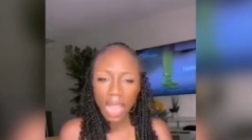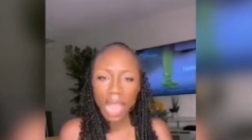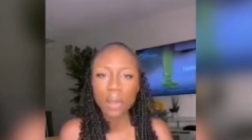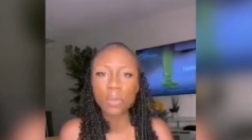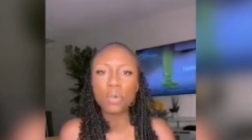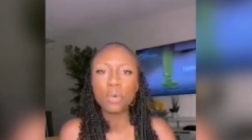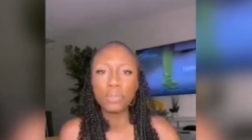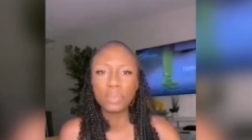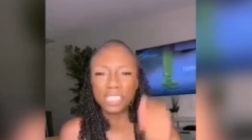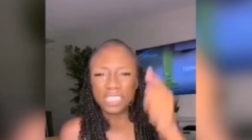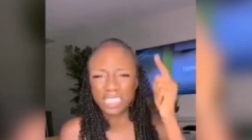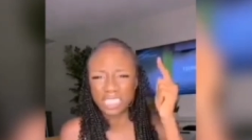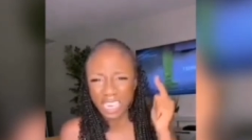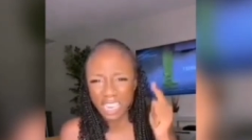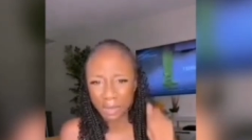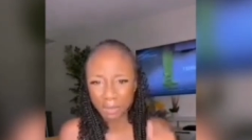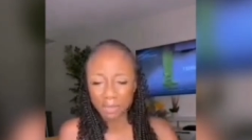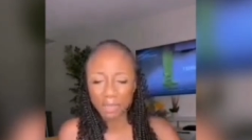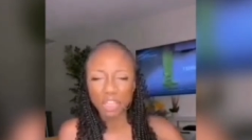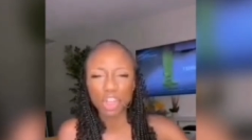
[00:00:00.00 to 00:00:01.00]
I will be
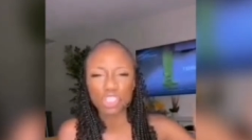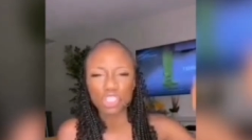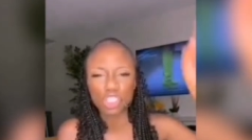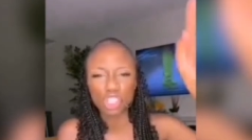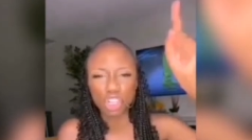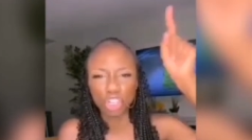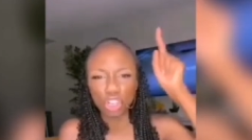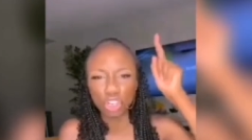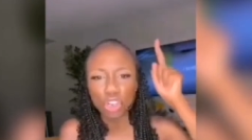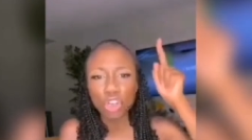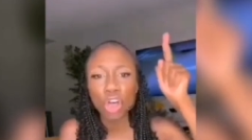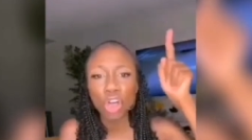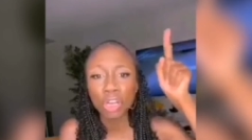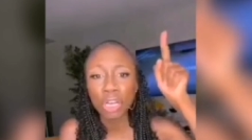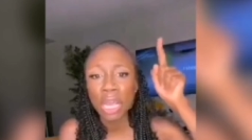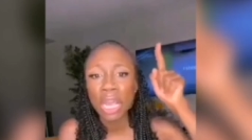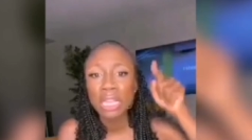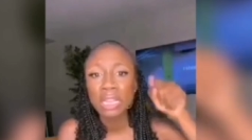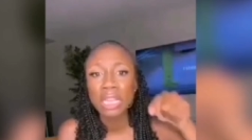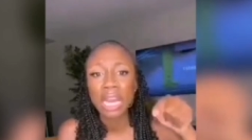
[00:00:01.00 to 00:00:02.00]
damned, because the
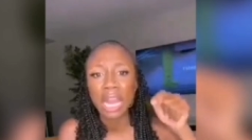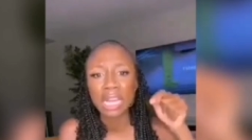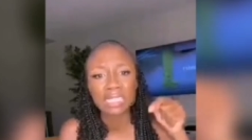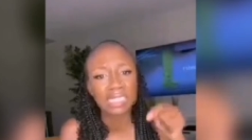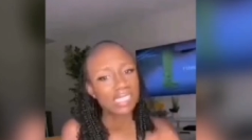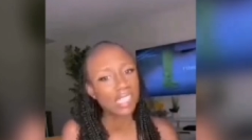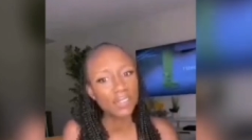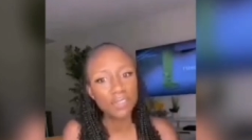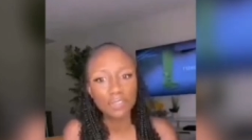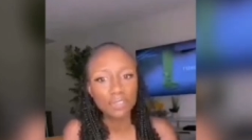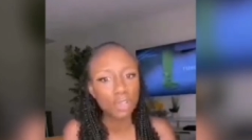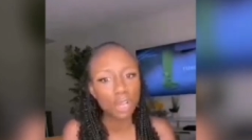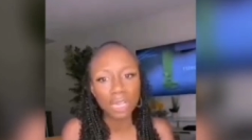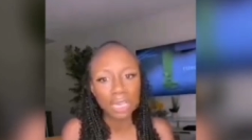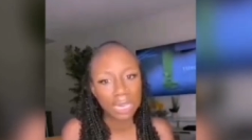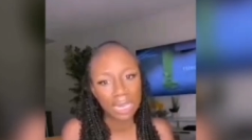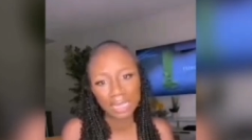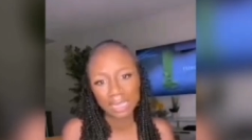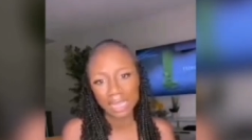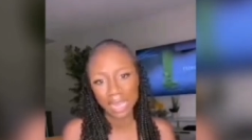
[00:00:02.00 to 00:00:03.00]
Lord that I serve will
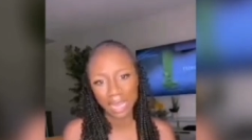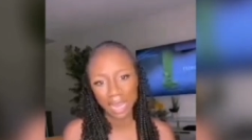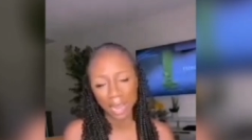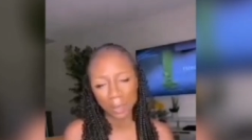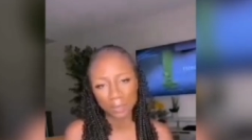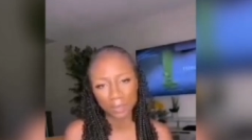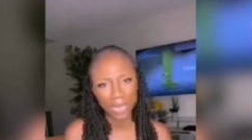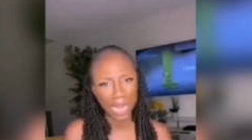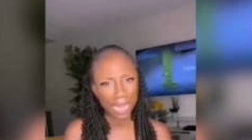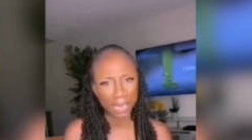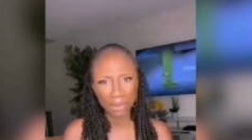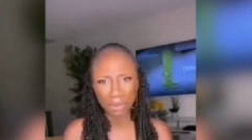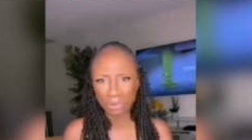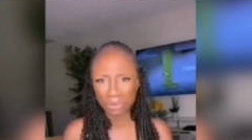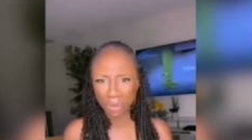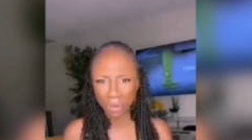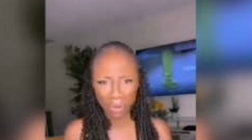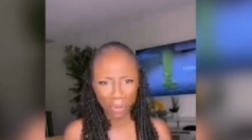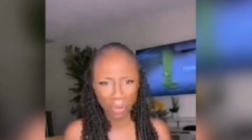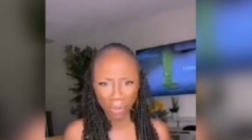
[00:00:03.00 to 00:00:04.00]
not let that happen. I
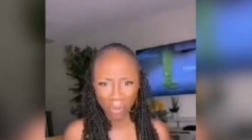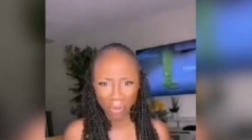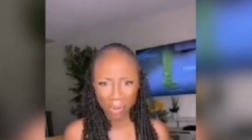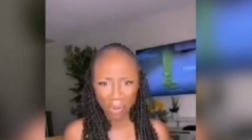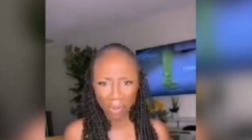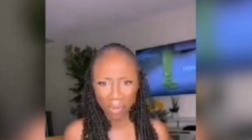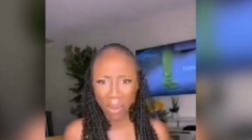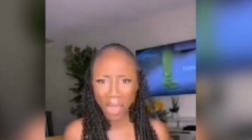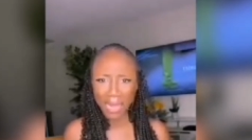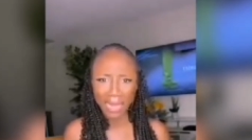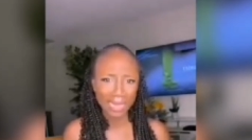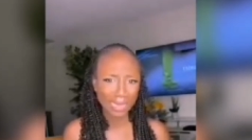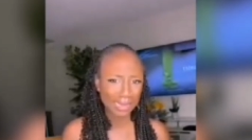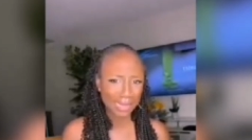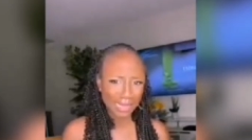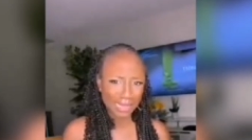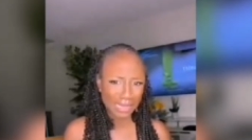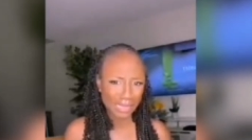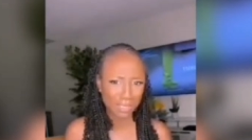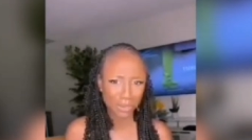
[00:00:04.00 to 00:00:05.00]
don't know why he
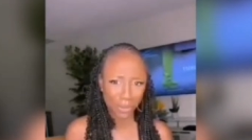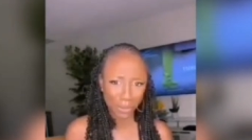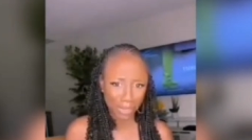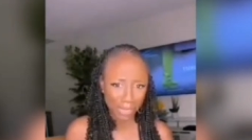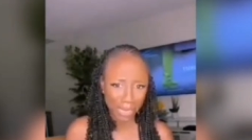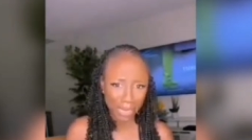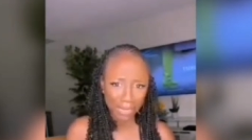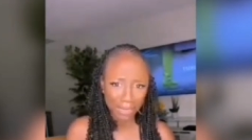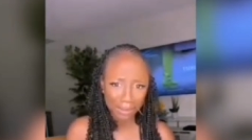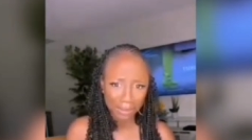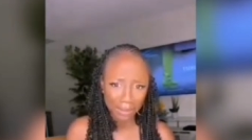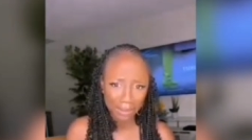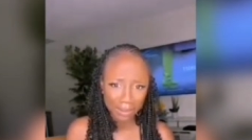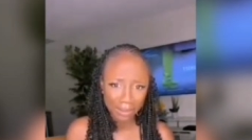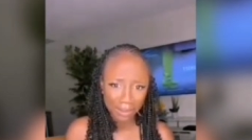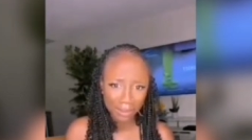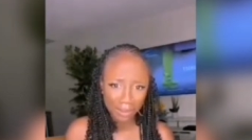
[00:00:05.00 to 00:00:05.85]
thinks it's okay.